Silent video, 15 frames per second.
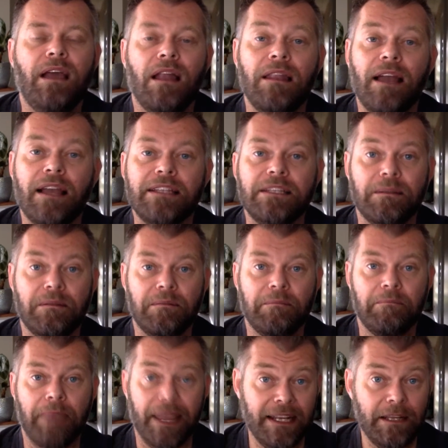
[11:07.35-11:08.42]
I liked it
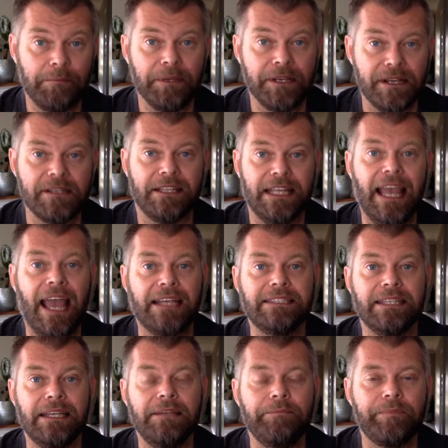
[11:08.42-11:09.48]
mainly because of the
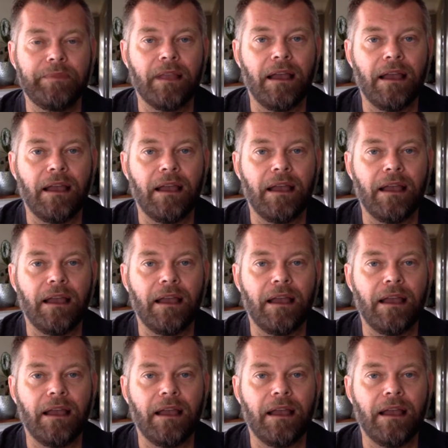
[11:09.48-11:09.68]
acting,